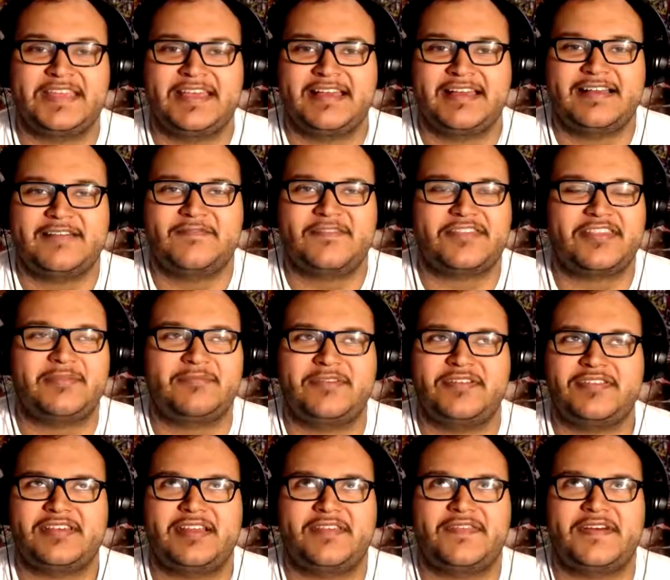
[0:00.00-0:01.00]
For some
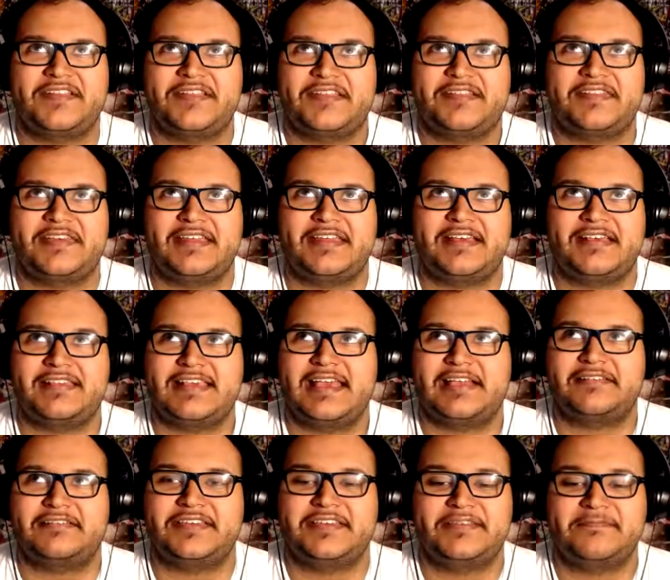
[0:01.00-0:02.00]
reason I thought that said
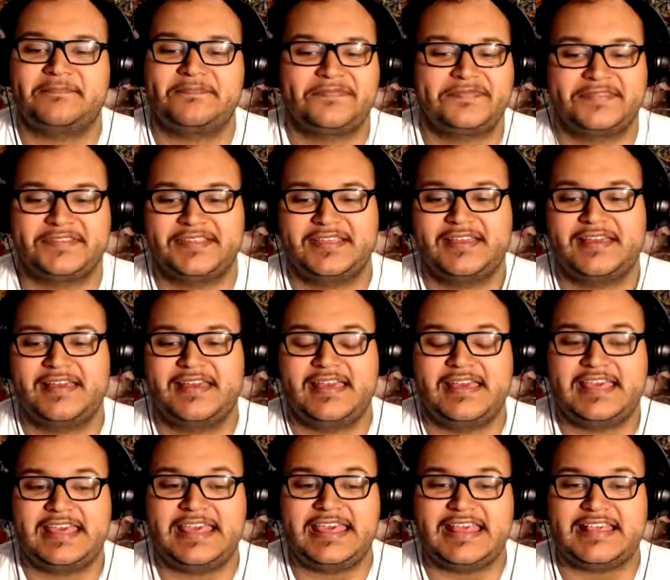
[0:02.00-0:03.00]
exactly.
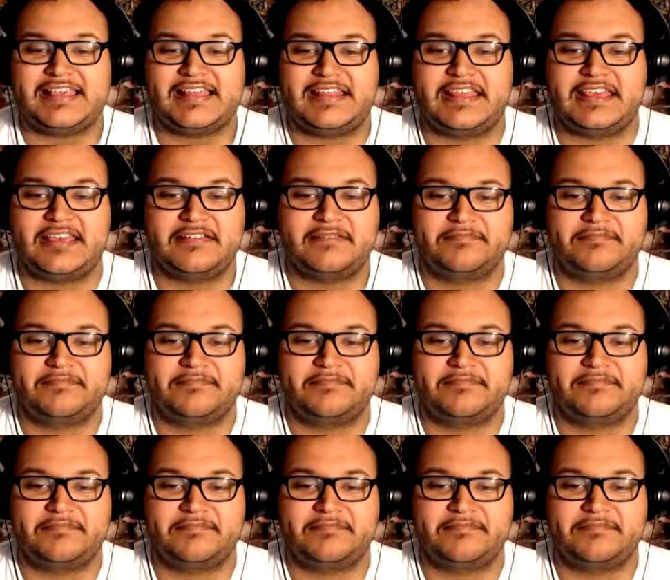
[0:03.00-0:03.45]
Easily.